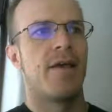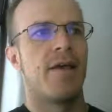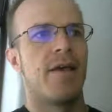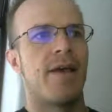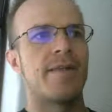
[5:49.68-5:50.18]

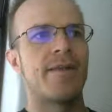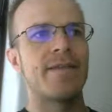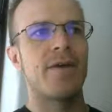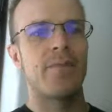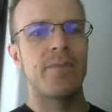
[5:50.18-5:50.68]
And this
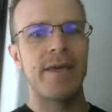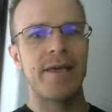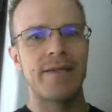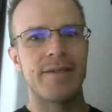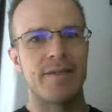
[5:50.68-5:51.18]
home
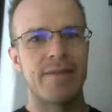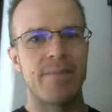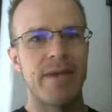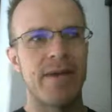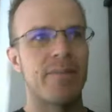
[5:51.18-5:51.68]
page is
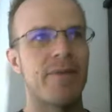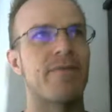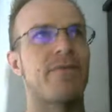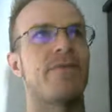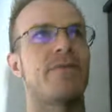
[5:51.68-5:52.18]
made up
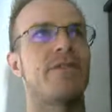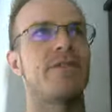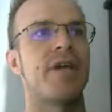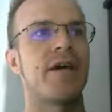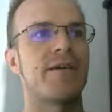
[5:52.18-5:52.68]
of
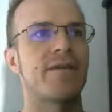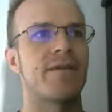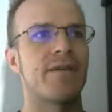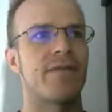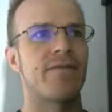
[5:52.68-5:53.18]

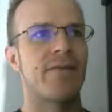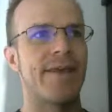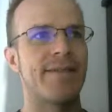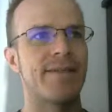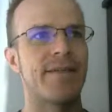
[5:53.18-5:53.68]
chunks of
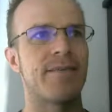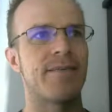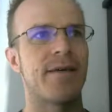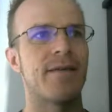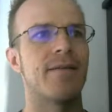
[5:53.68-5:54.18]

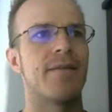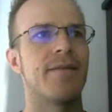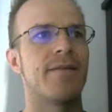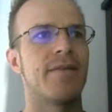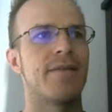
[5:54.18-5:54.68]
HTML
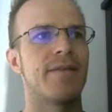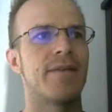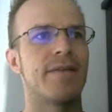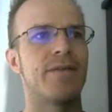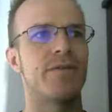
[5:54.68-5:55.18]

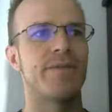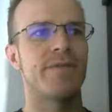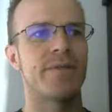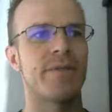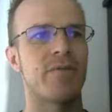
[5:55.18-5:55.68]
that do
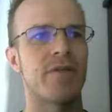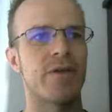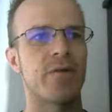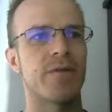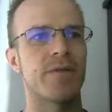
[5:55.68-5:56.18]
some really
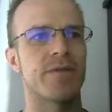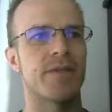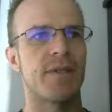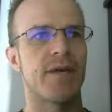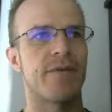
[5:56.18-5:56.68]
cool
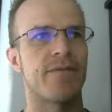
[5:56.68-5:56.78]
stuff.